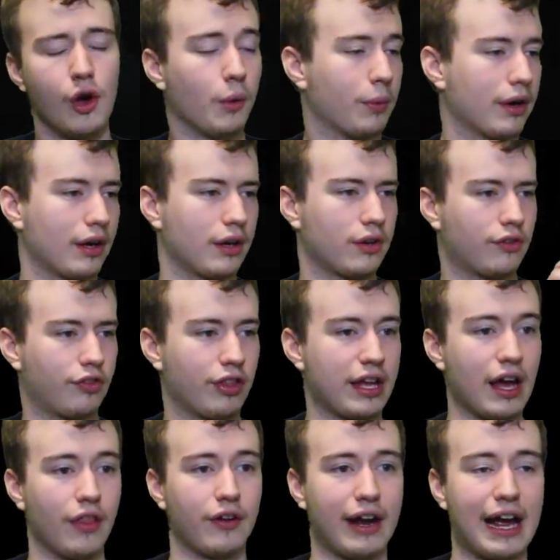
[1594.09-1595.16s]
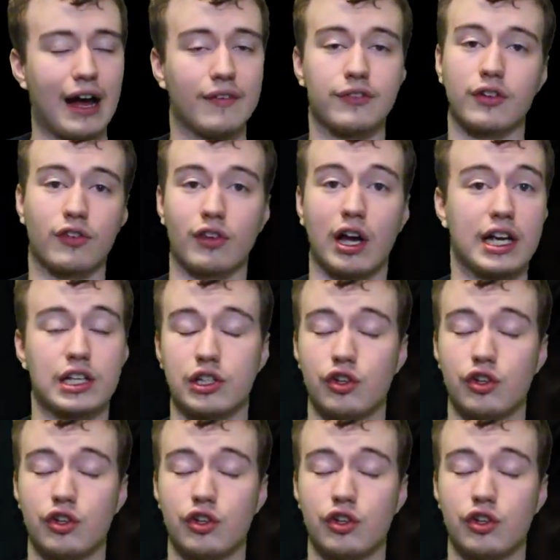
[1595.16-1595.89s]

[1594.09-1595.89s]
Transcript: whereas the other half is like,